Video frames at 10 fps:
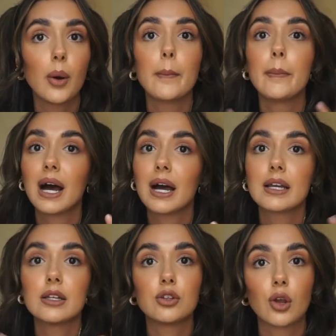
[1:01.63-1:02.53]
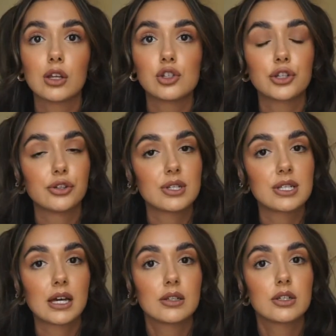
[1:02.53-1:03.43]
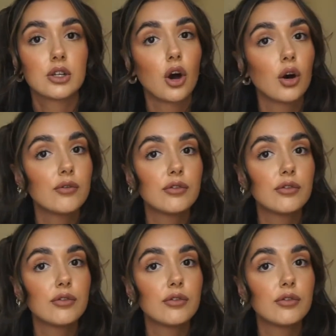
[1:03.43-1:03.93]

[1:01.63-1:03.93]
my knowledge and understanding of